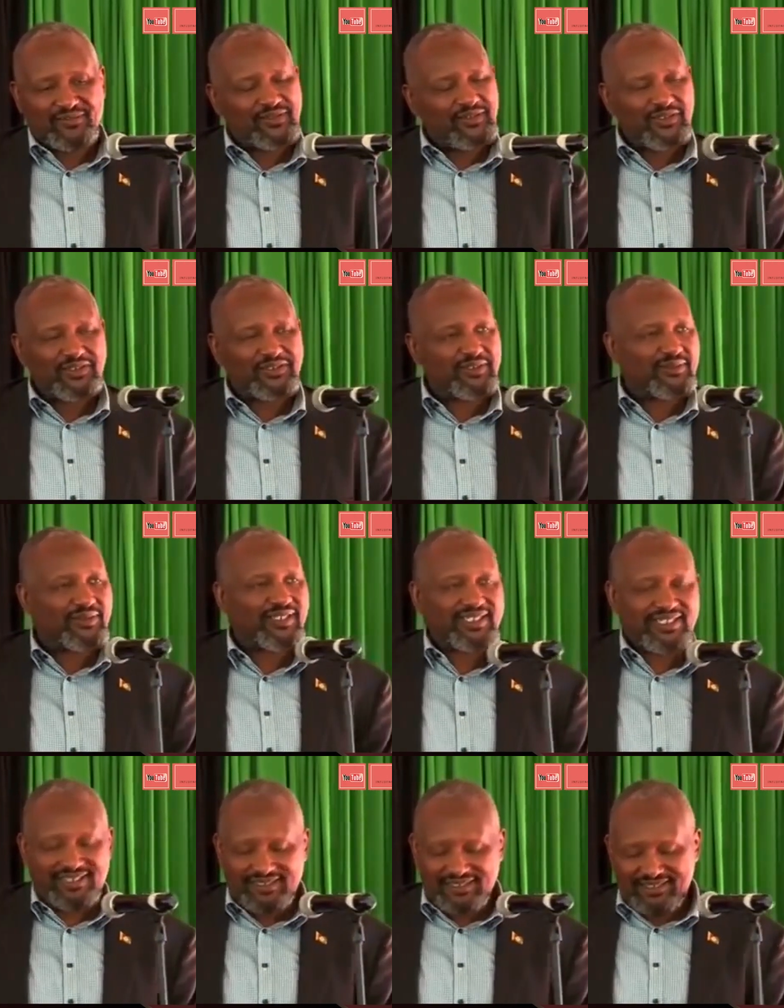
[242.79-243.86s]
You know, don't
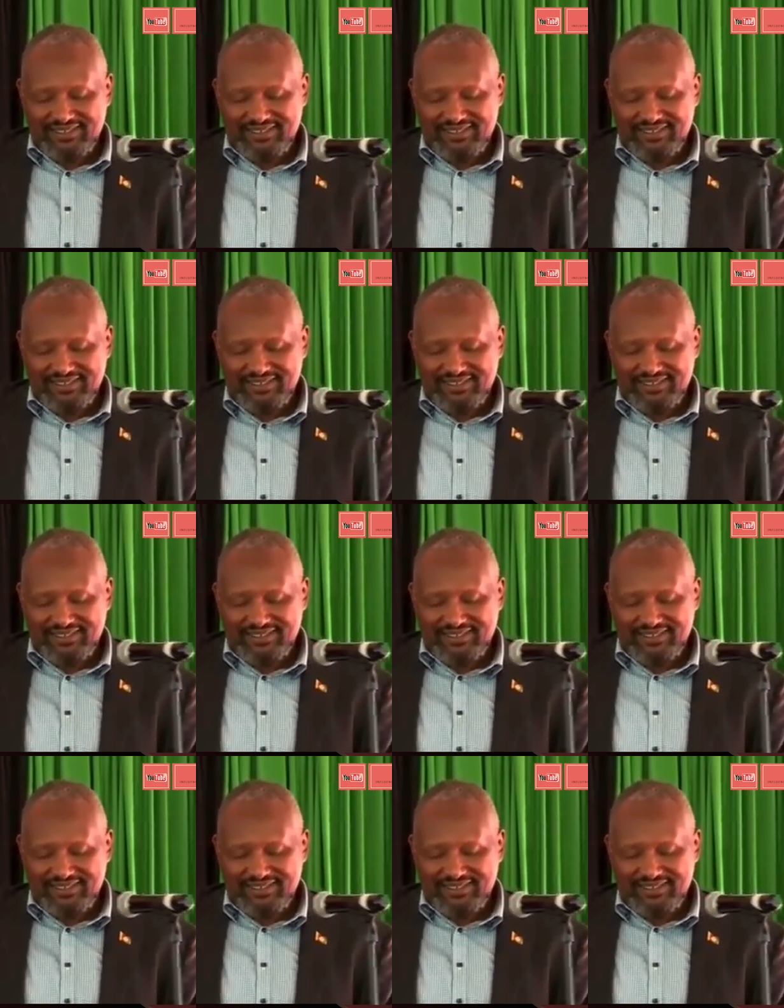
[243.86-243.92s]
worry.